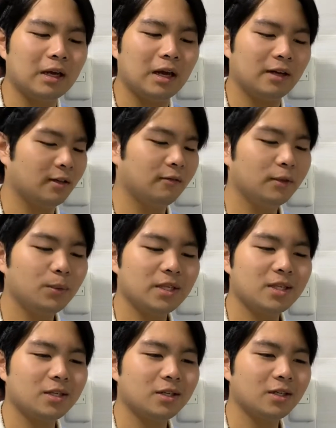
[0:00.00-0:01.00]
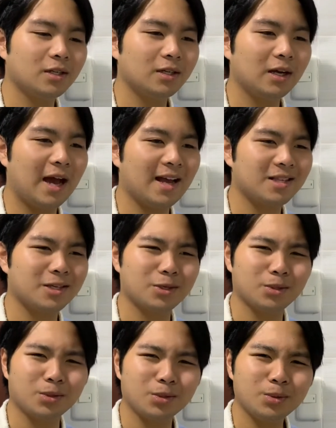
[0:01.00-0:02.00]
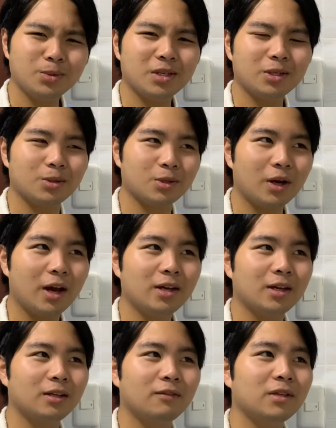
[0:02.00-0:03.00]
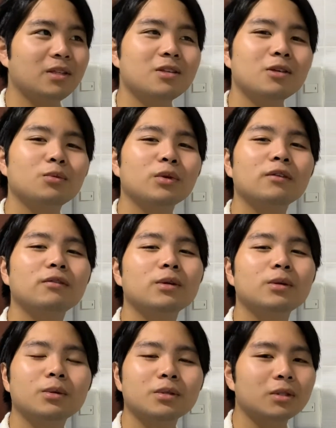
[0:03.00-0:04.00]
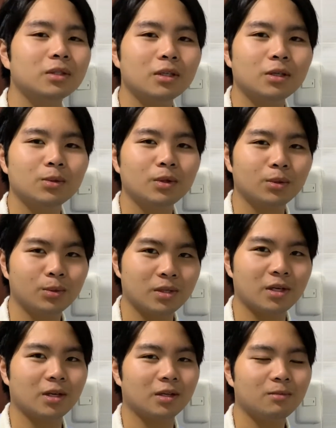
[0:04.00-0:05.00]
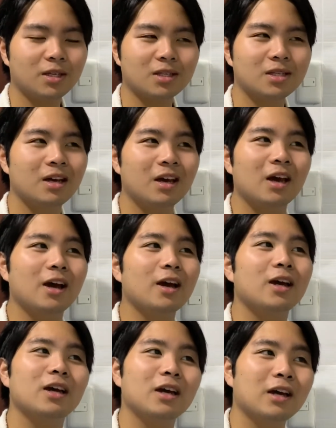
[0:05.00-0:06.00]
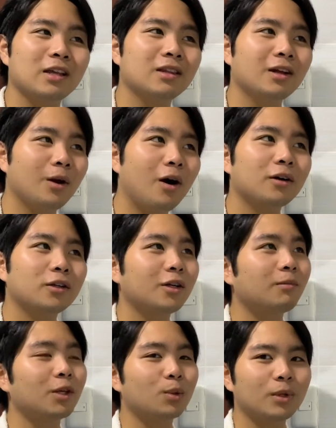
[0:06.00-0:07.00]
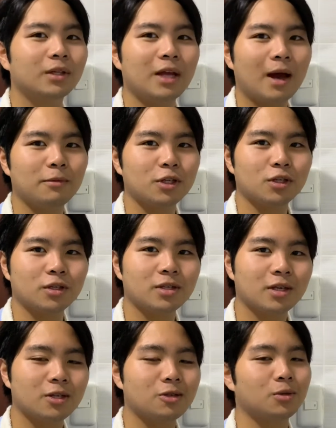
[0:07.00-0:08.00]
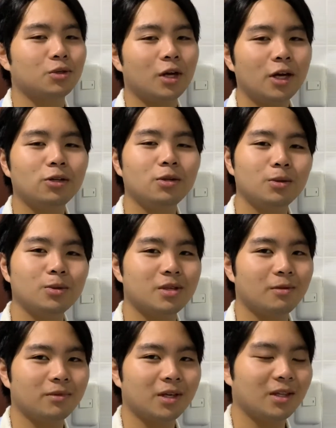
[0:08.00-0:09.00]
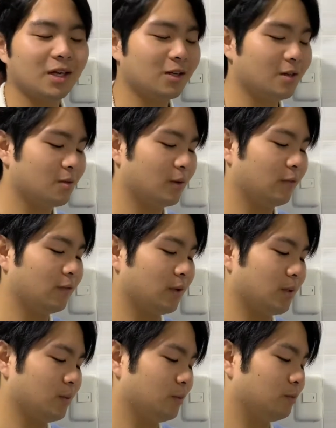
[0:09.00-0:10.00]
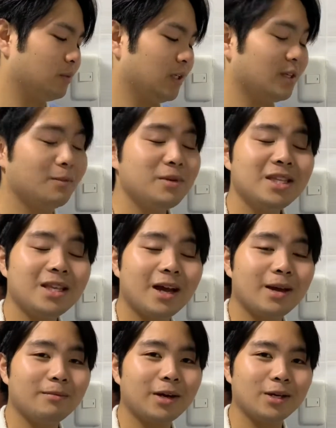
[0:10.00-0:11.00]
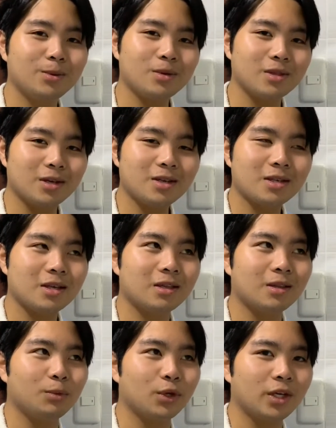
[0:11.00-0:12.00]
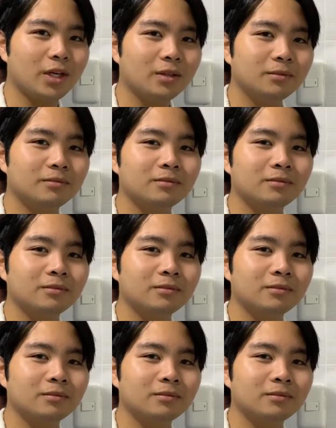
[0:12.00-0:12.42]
an influencer asks you to use it, to try it, if it doesn't work for you, don't continue using it, because in the long term, it will damage your skin, so try to use something that does work for you. But in the meantime, I use this in the morning,